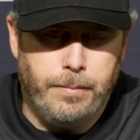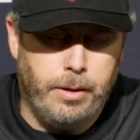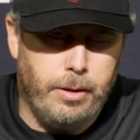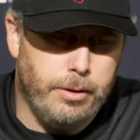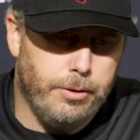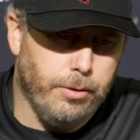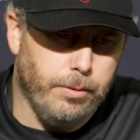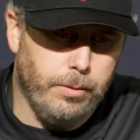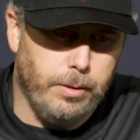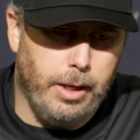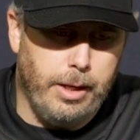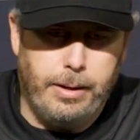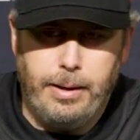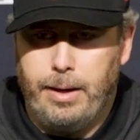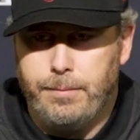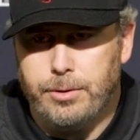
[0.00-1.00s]
Uh, so
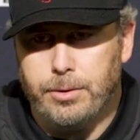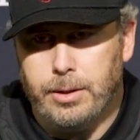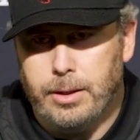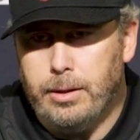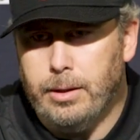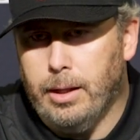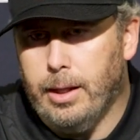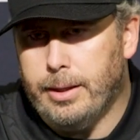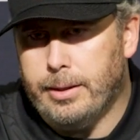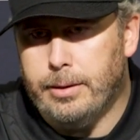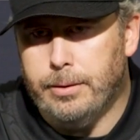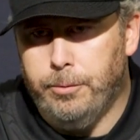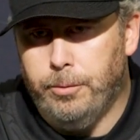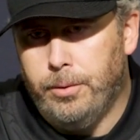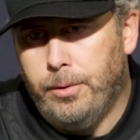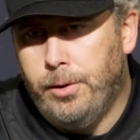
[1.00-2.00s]
yeah, obviously you'd like
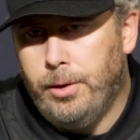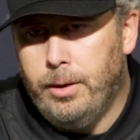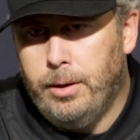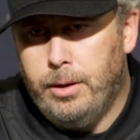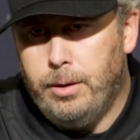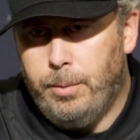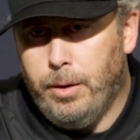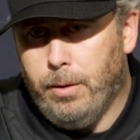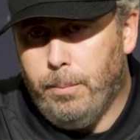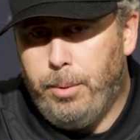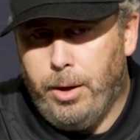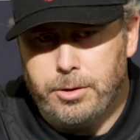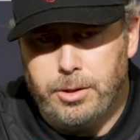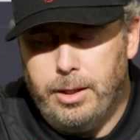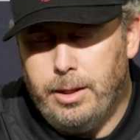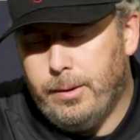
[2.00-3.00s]
to be able to
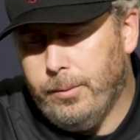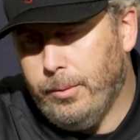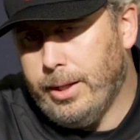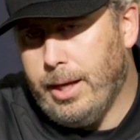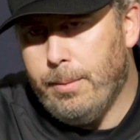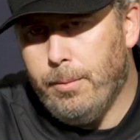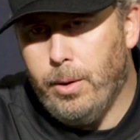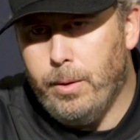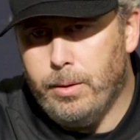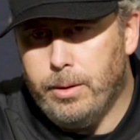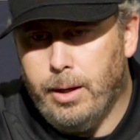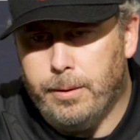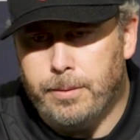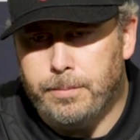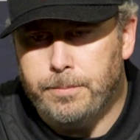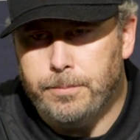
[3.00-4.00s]
punch it in, and we came away with
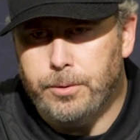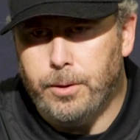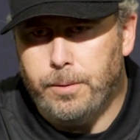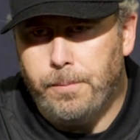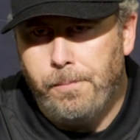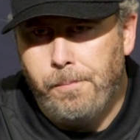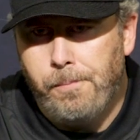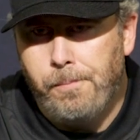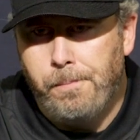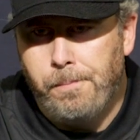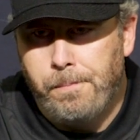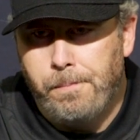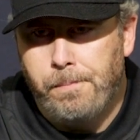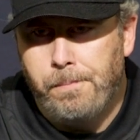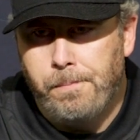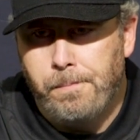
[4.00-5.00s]
nothing. So.
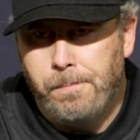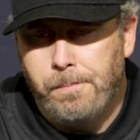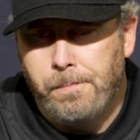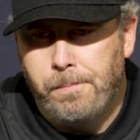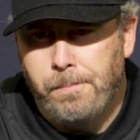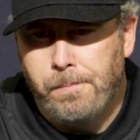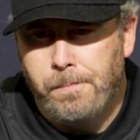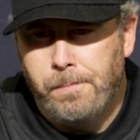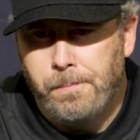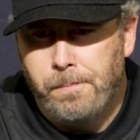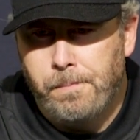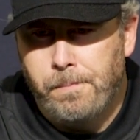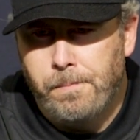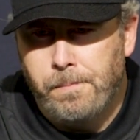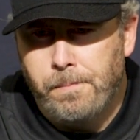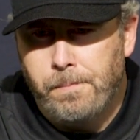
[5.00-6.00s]
Do you
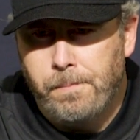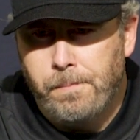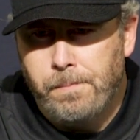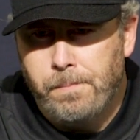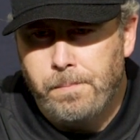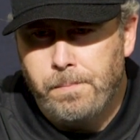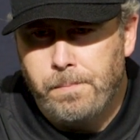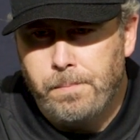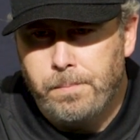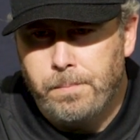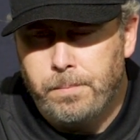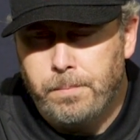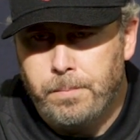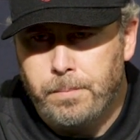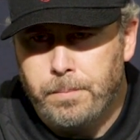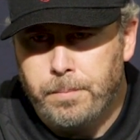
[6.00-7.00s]
feel the need to address your
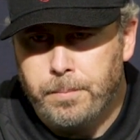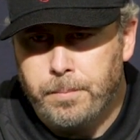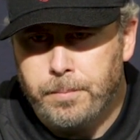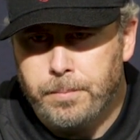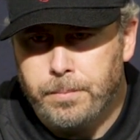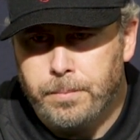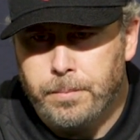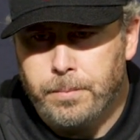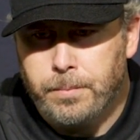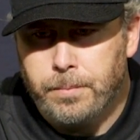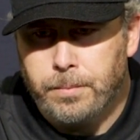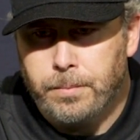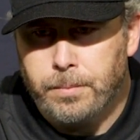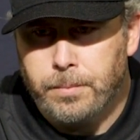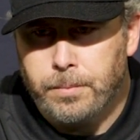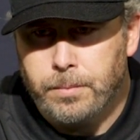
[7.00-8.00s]
guys about
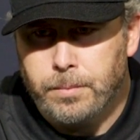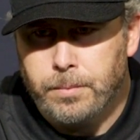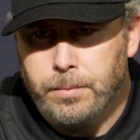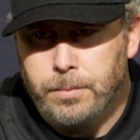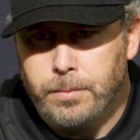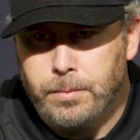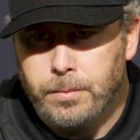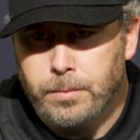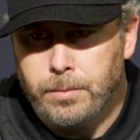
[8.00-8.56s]
the end of the season?